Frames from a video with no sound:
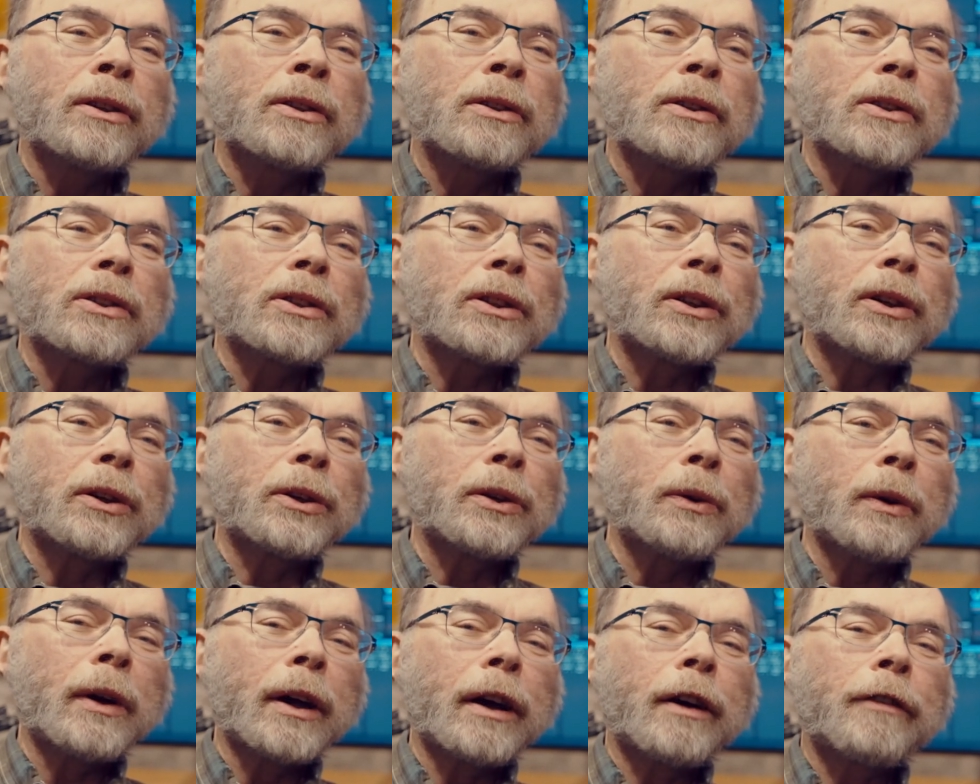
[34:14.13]
So
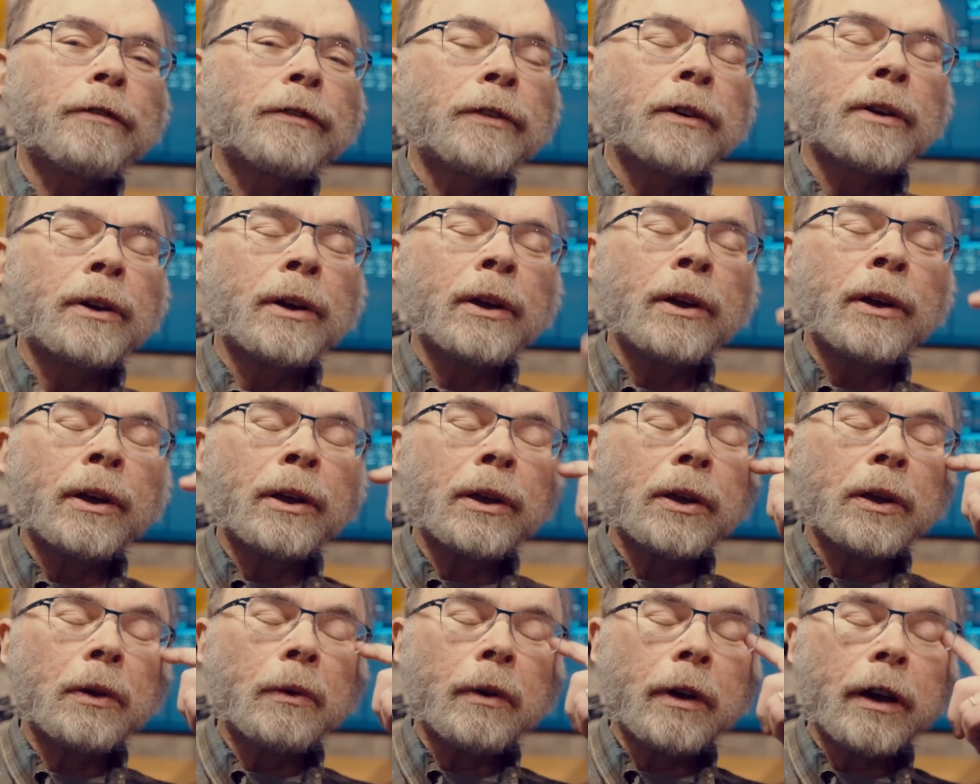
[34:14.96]
you have,
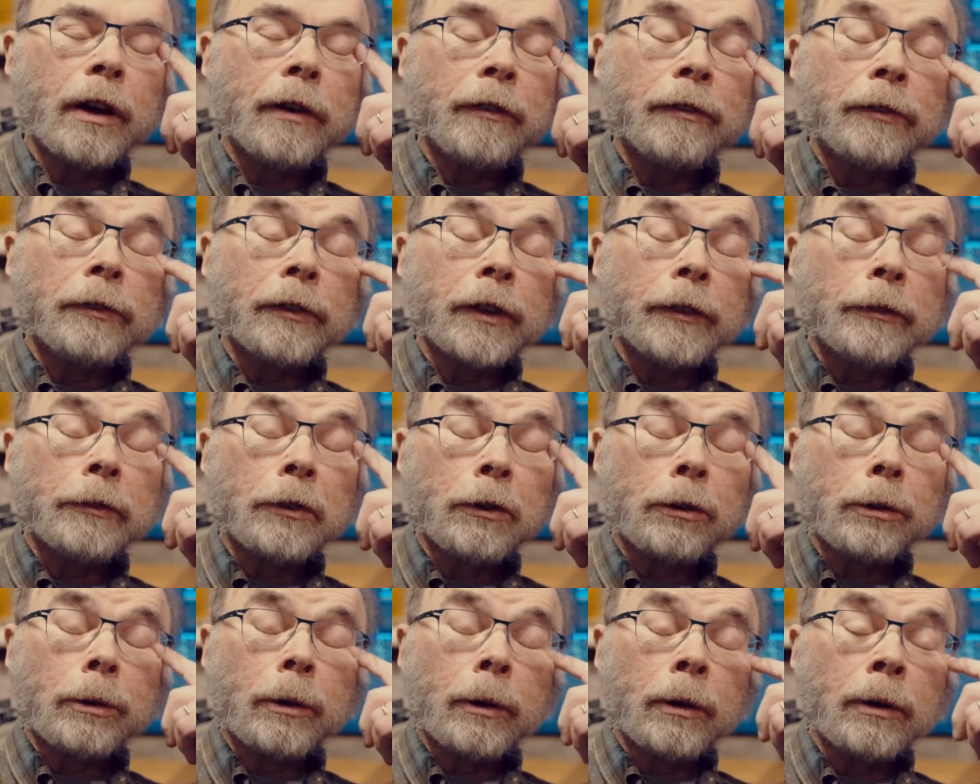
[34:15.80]
if
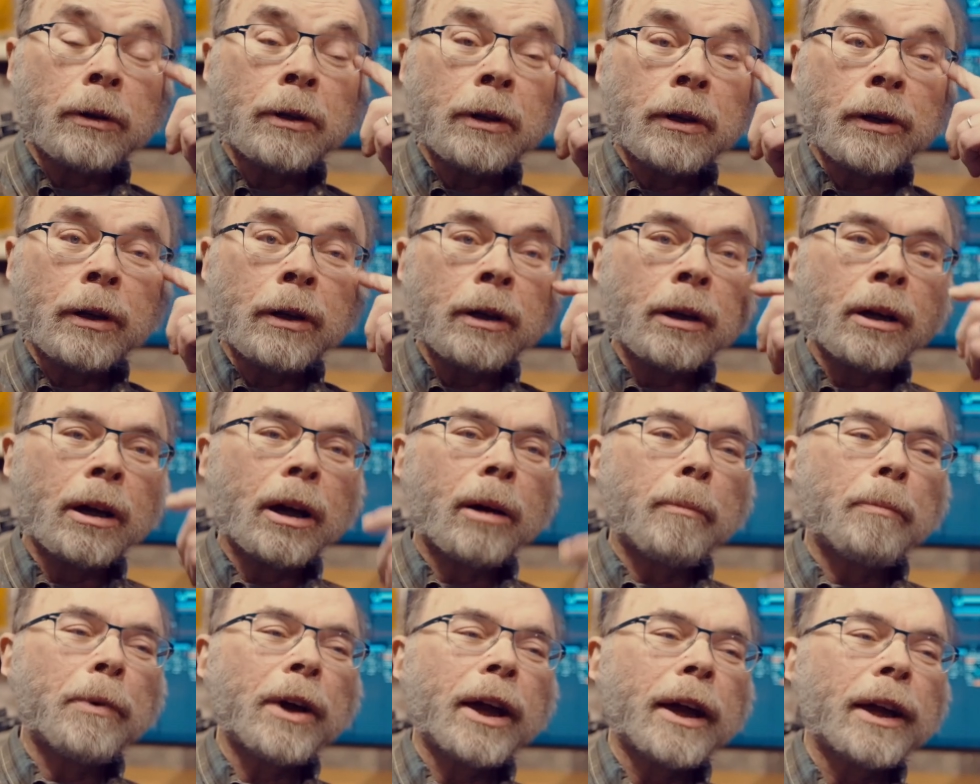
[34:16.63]
you're a
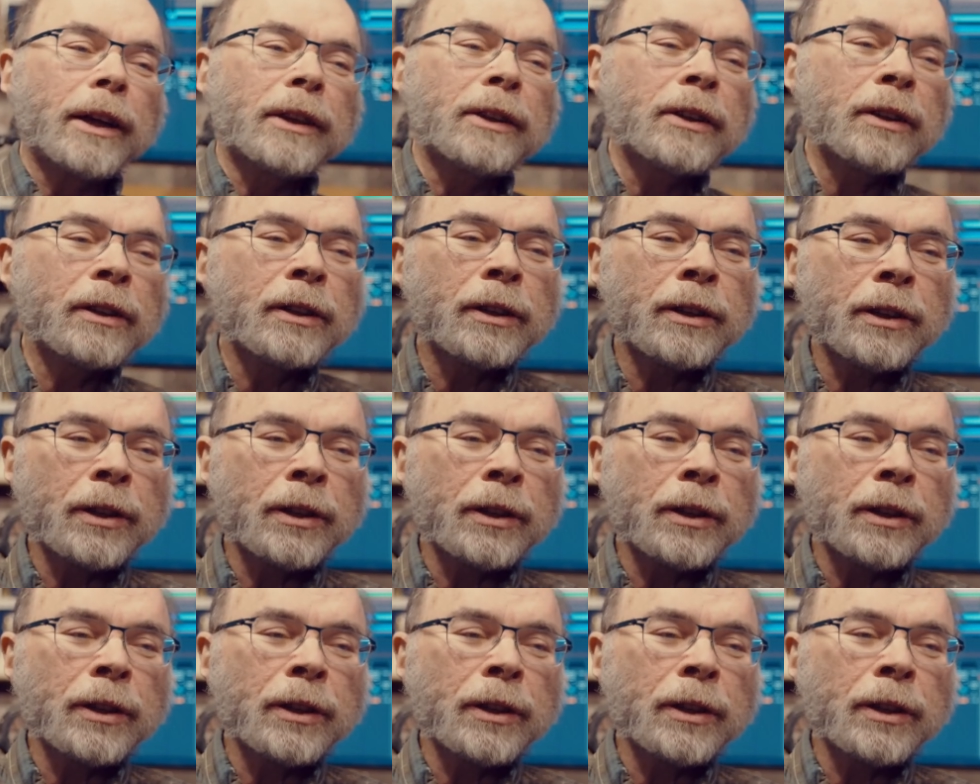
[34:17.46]
bank,